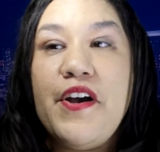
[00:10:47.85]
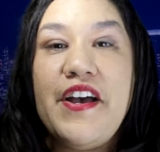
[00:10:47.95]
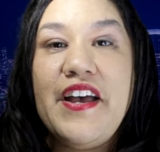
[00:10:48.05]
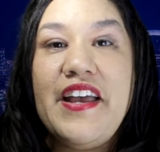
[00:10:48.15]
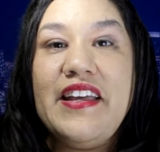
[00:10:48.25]

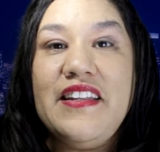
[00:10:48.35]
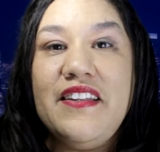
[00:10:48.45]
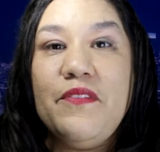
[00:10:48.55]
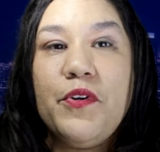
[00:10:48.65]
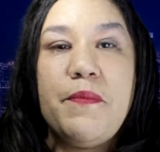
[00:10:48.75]

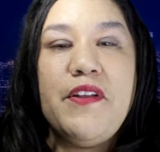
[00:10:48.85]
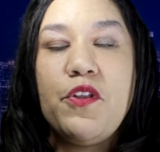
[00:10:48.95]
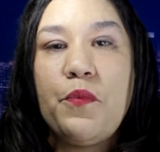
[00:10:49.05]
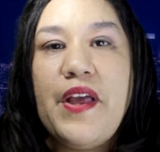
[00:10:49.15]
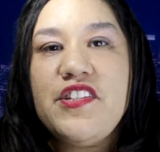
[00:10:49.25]
but what
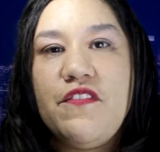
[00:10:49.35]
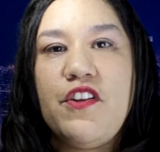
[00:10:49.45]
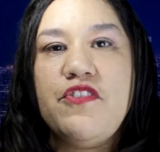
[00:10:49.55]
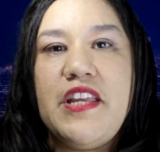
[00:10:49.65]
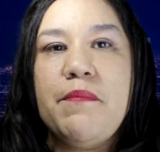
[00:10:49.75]
about the rest
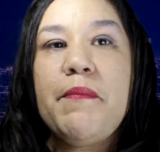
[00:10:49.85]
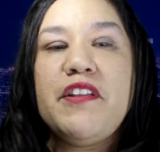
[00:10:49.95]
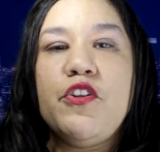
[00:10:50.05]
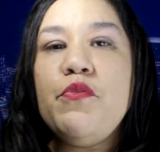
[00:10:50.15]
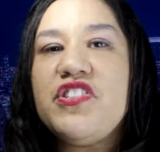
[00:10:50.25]
of their team?
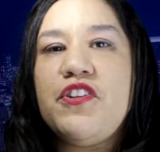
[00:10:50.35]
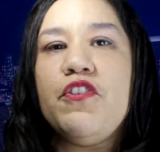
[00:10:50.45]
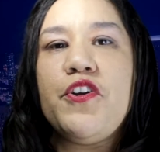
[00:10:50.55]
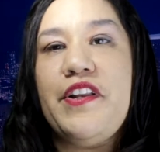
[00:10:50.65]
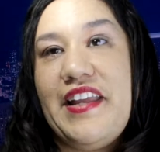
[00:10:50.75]
I mean, Luke's
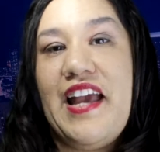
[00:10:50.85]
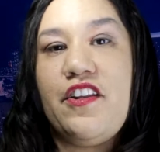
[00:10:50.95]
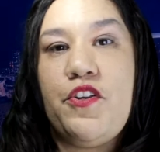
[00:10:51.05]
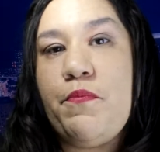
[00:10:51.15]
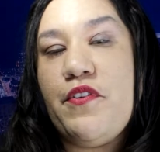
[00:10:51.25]
still learning
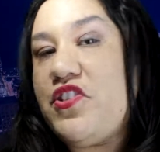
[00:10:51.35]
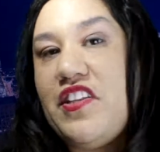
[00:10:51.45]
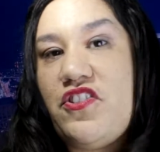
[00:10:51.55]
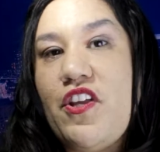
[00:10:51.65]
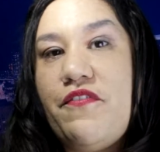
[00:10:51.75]
how to do
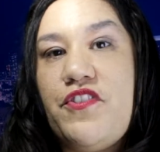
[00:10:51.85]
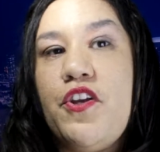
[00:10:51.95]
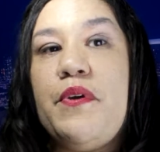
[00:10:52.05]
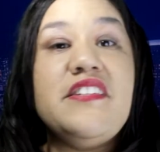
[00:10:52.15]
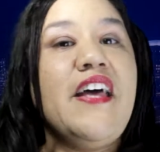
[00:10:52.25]
most of the stuff
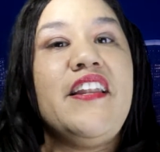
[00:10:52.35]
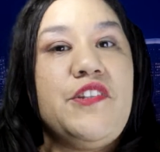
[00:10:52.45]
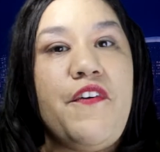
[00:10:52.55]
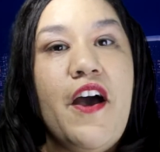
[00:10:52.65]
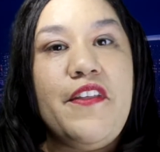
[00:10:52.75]
too. He's
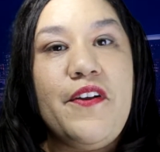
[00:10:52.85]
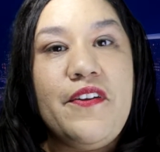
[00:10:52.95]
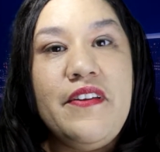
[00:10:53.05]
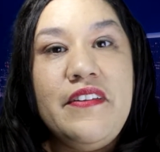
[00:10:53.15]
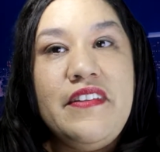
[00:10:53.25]
not his
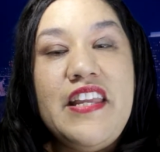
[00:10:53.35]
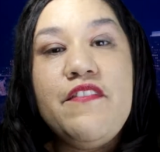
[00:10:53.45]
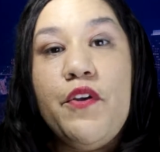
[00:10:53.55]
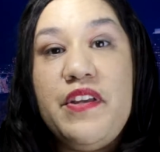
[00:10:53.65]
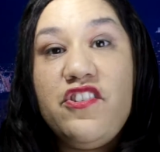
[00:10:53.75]
father,
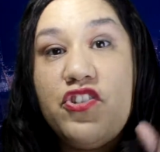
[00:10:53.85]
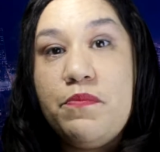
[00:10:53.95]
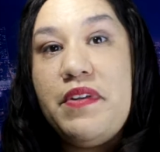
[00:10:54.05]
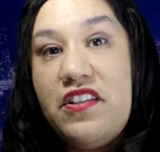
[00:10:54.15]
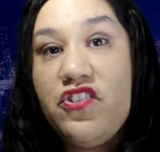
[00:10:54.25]
even though he
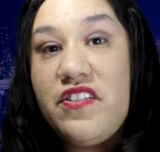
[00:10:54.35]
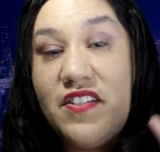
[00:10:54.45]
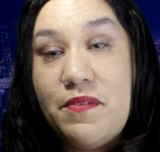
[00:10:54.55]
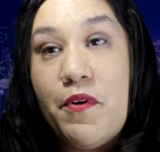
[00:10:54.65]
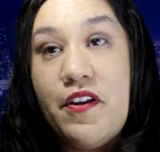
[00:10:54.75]
should be
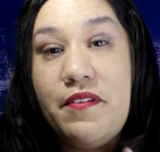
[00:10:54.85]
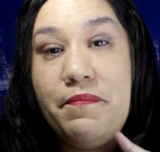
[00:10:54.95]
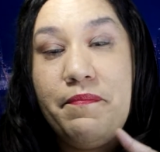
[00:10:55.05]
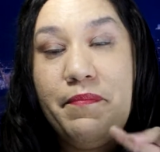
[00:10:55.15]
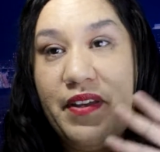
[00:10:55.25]
just as smart,
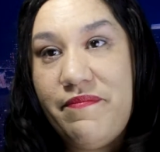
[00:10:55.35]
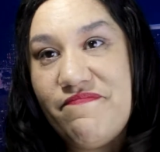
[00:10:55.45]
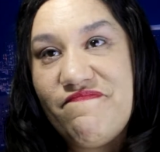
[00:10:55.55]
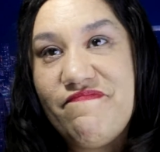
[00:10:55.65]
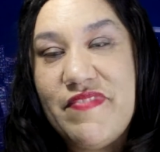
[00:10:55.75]
but
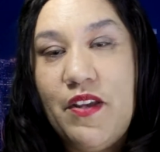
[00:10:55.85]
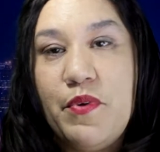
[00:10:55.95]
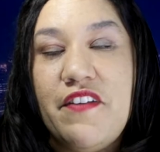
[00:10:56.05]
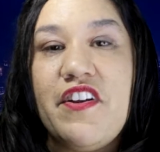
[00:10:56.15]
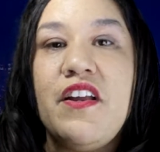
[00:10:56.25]

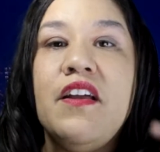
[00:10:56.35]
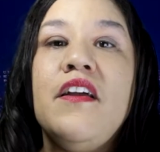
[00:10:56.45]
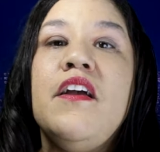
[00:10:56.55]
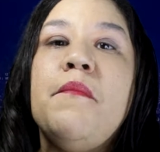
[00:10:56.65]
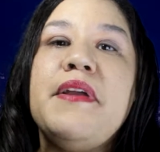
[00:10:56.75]
whatever.
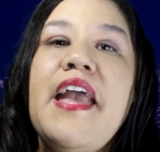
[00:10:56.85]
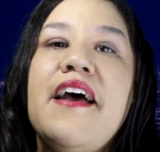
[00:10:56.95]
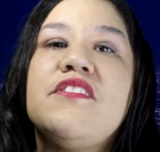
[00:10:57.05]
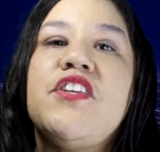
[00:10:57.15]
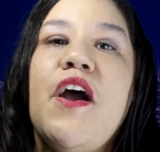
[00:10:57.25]
But
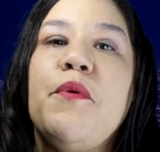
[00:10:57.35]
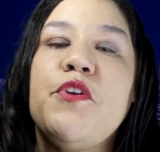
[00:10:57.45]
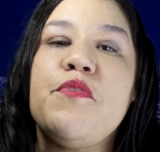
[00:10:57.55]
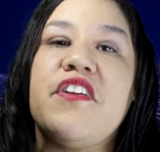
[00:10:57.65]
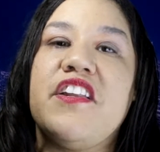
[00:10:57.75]
yeah, so I
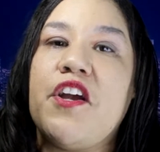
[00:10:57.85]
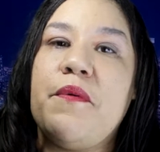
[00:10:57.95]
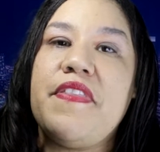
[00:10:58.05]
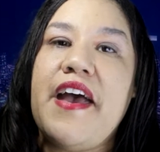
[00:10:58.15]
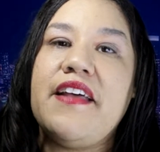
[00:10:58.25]
wonder where they're going
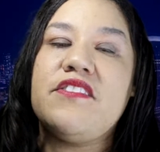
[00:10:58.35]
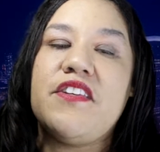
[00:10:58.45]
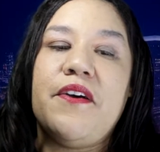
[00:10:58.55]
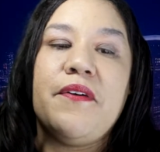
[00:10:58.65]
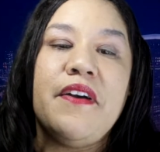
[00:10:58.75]
to go with
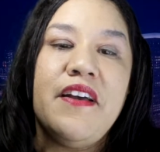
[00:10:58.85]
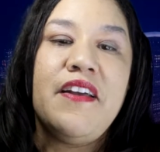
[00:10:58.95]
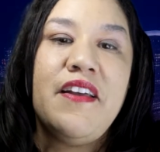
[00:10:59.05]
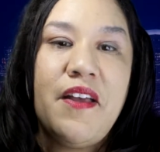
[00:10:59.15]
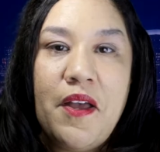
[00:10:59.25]
that.
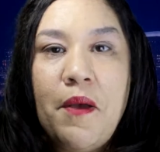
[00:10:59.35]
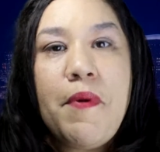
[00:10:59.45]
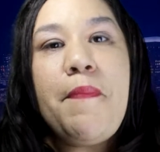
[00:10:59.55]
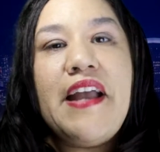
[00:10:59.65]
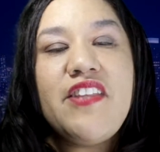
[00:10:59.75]

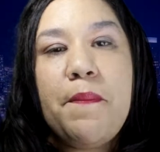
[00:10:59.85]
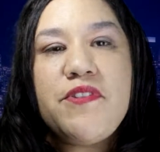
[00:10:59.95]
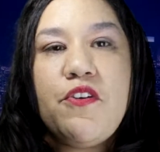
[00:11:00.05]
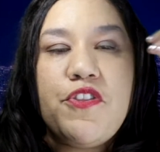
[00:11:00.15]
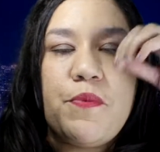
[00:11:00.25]
But back to
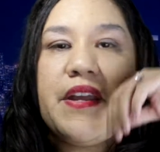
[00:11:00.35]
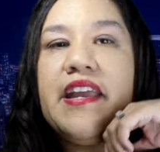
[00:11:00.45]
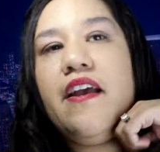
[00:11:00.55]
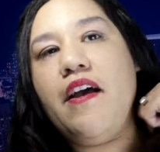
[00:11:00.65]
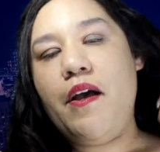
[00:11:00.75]
episode
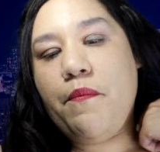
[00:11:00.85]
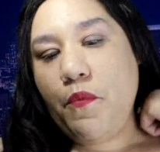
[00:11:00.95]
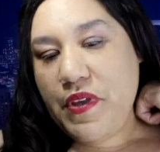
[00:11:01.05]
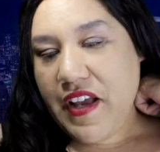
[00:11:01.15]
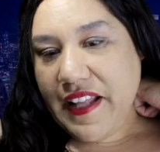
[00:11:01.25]

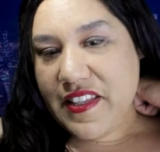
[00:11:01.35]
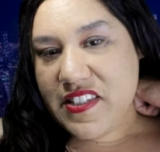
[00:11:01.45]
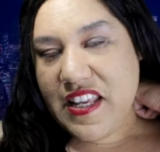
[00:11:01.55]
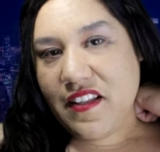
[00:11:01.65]
3, we got to